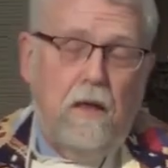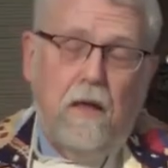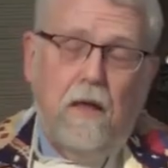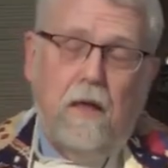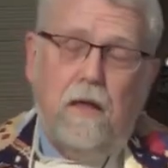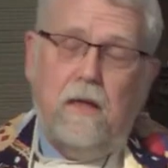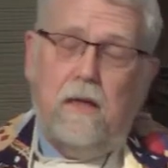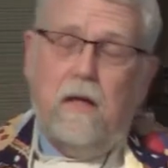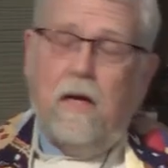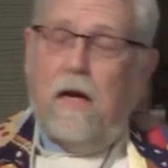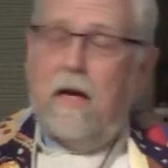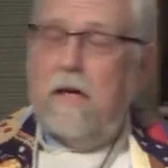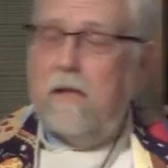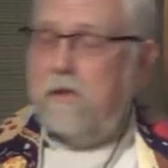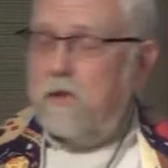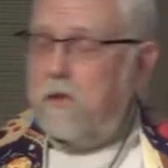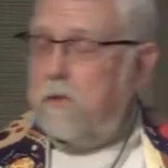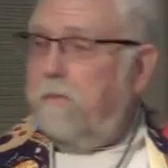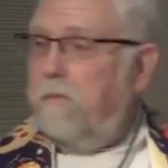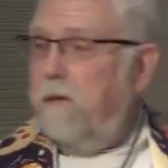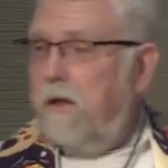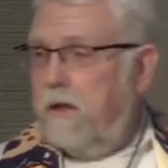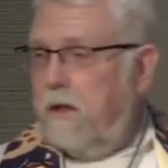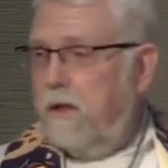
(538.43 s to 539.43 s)
and God
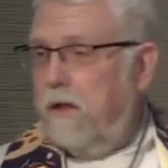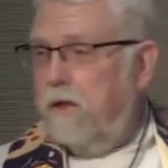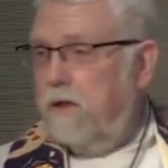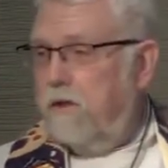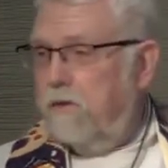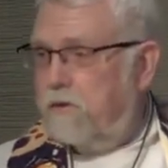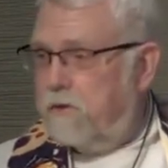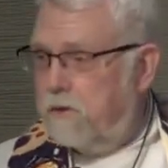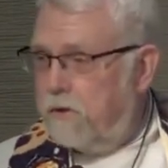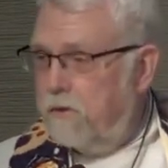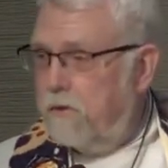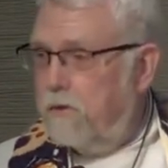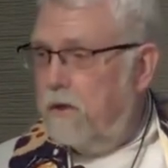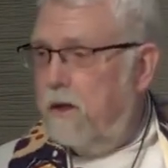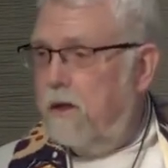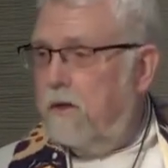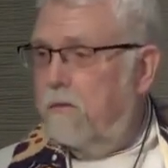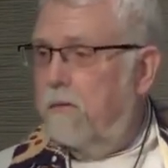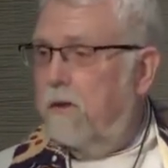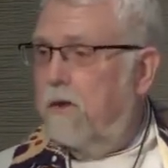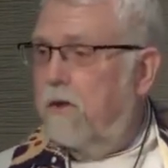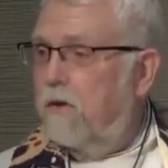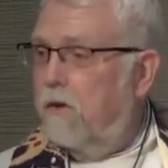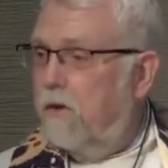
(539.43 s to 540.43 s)
speaking to
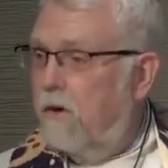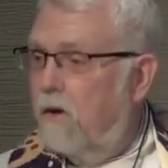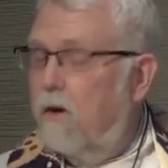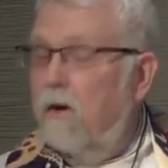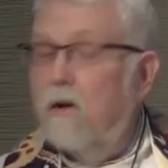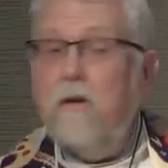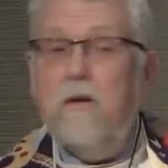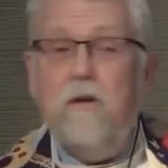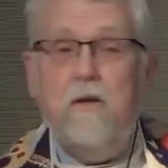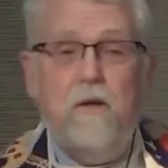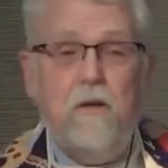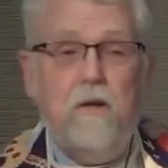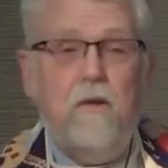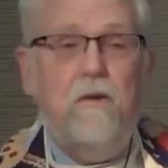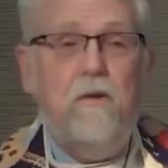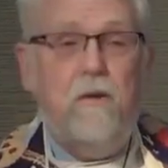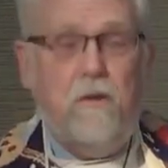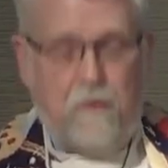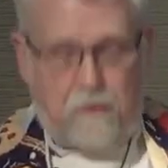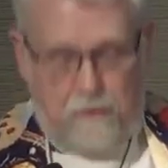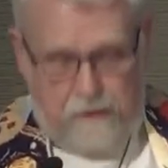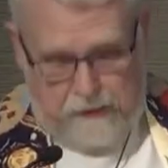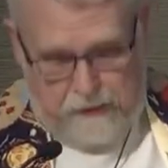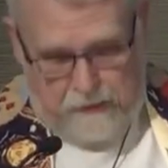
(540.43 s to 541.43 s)
him in all her
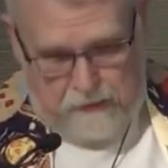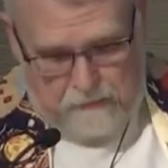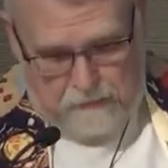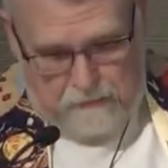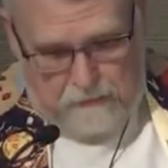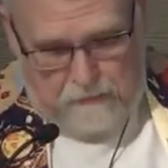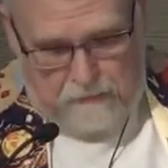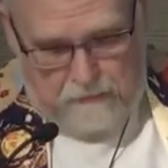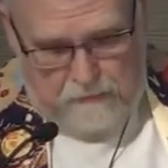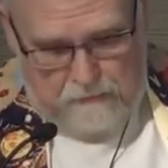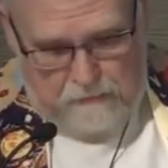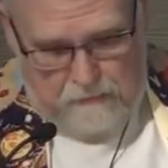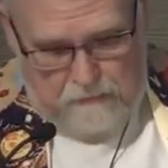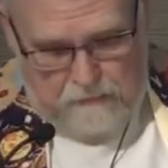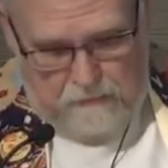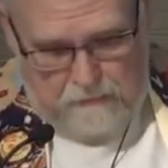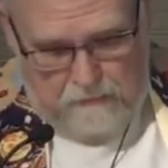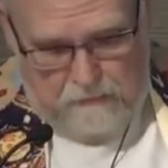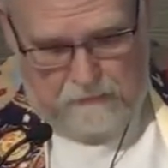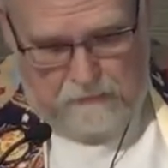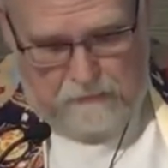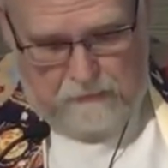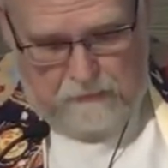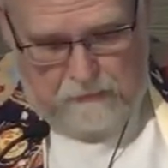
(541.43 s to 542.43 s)
glory.
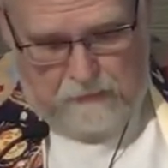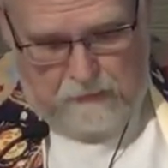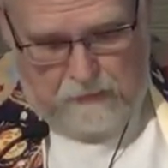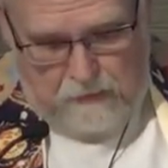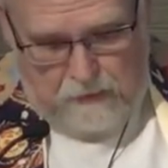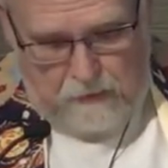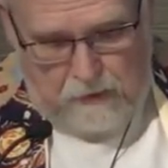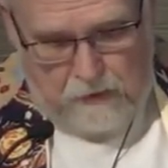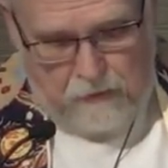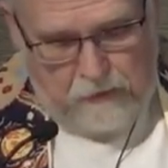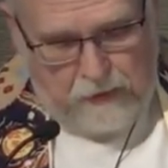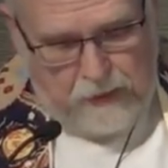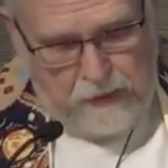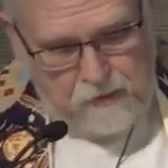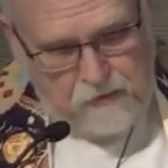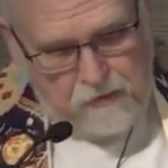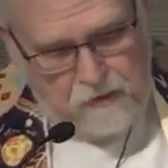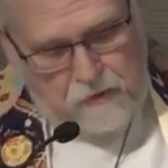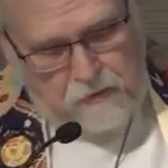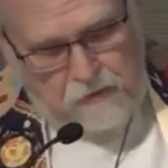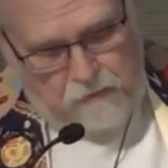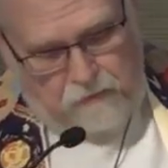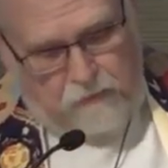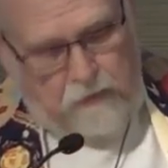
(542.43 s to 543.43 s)
Grace
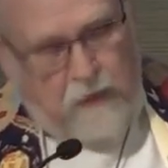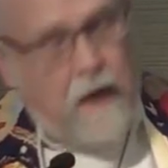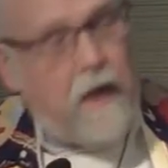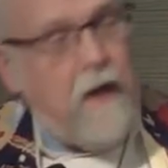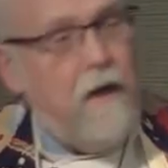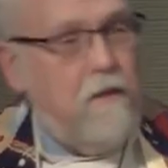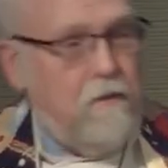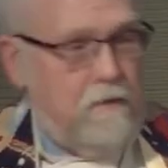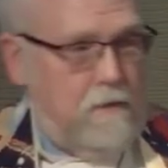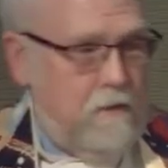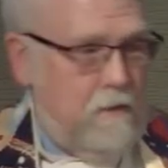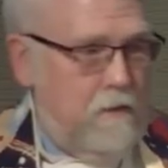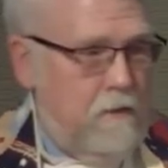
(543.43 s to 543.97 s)
is found.